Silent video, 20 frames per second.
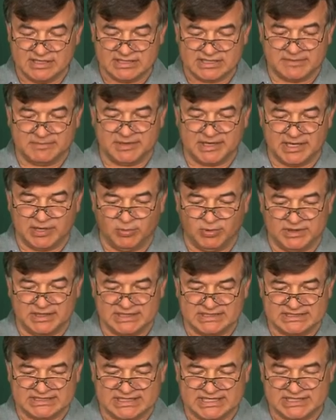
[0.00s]
depending on when the
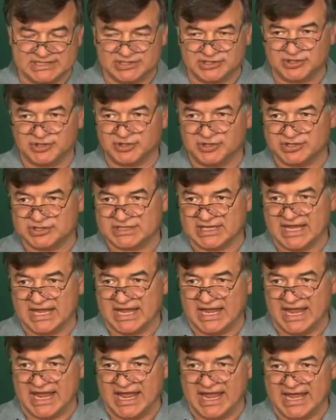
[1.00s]
disease occurs
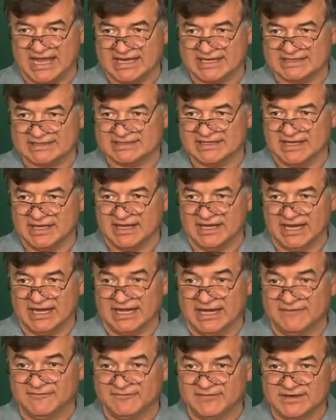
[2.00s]
as an
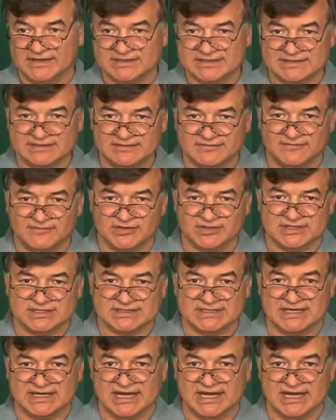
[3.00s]
infant versus a